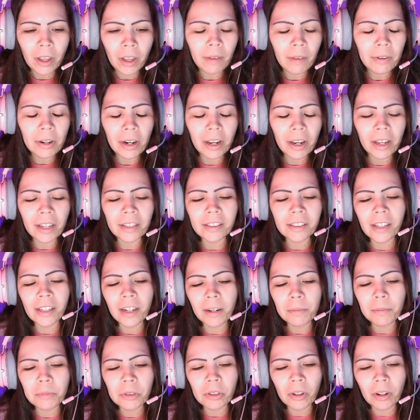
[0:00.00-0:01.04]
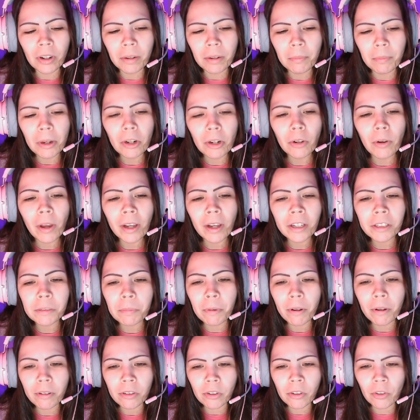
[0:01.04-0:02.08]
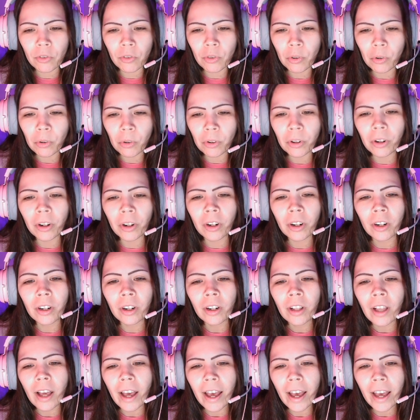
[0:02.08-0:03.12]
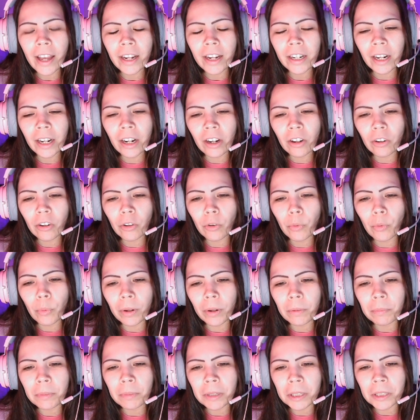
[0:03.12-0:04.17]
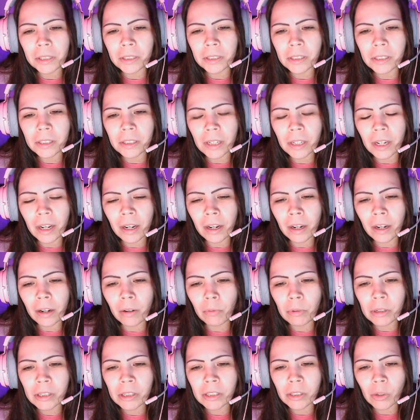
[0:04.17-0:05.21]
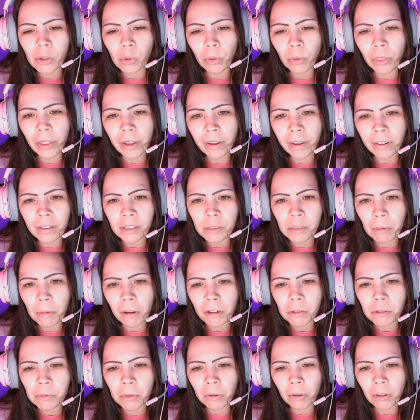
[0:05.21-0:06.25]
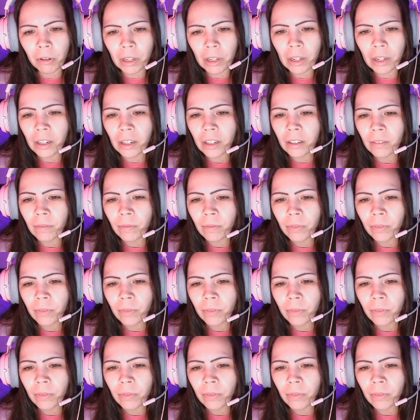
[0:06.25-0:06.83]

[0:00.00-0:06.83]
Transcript: I mean, not headset. I'm sorry. My new Xbox controller. I had to get a new oh. one because uh, we sold the Xbox. We don't need it.